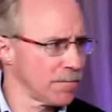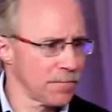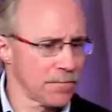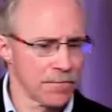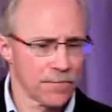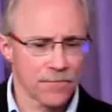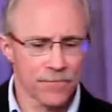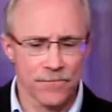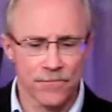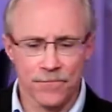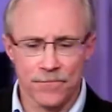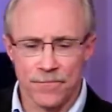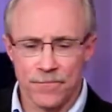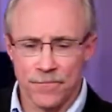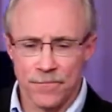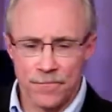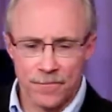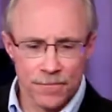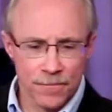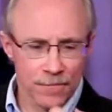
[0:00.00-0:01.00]

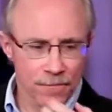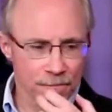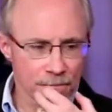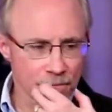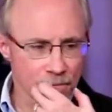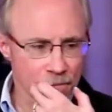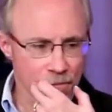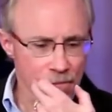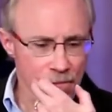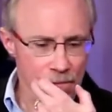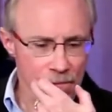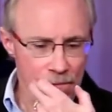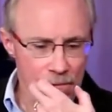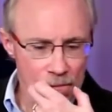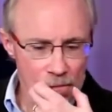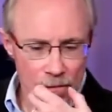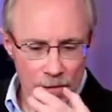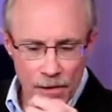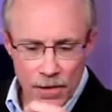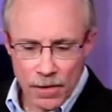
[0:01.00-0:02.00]

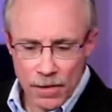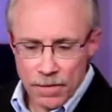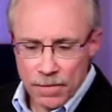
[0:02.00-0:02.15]
[no speech]